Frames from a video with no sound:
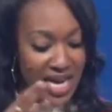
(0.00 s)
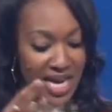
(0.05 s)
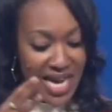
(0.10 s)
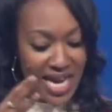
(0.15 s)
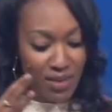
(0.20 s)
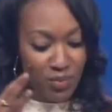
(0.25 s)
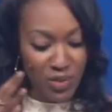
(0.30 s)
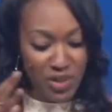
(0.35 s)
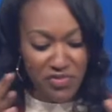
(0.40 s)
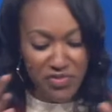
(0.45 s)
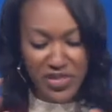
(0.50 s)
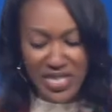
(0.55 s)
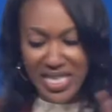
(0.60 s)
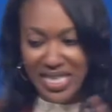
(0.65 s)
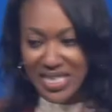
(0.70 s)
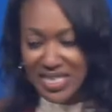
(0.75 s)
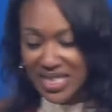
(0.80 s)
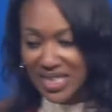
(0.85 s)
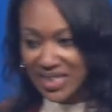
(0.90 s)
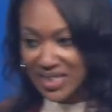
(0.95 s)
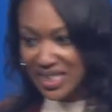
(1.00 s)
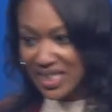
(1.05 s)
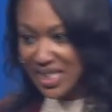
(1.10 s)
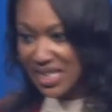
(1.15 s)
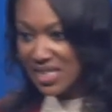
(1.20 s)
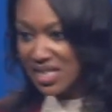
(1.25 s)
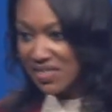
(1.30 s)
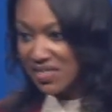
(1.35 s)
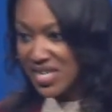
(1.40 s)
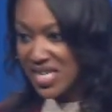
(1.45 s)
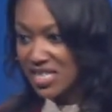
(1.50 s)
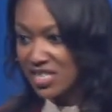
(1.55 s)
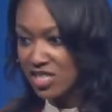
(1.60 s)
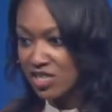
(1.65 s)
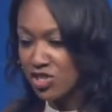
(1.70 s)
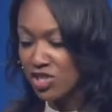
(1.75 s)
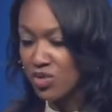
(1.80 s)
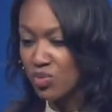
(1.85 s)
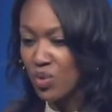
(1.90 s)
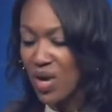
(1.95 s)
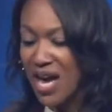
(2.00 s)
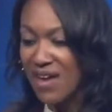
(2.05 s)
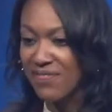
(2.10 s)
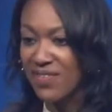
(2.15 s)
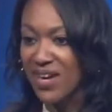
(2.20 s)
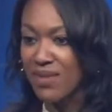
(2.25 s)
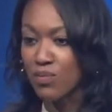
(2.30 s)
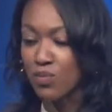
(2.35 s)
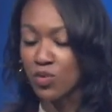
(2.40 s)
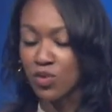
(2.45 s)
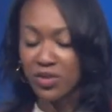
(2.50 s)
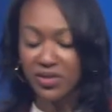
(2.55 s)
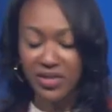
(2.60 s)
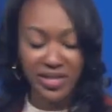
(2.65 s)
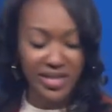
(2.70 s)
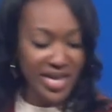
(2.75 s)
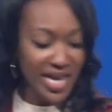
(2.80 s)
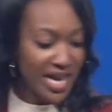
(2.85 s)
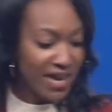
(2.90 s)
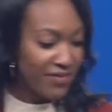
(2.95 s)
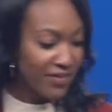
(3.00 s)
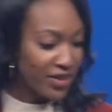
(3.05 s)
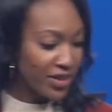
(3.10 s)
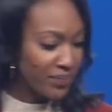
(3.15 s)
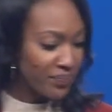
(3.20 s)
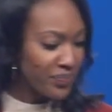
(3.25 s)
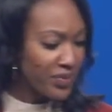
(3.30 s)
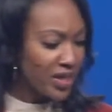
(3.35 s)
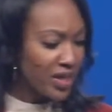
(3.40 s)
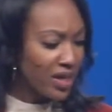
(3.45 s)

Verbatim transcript: and we've needed to lean into things such as Wi Fi more than ever,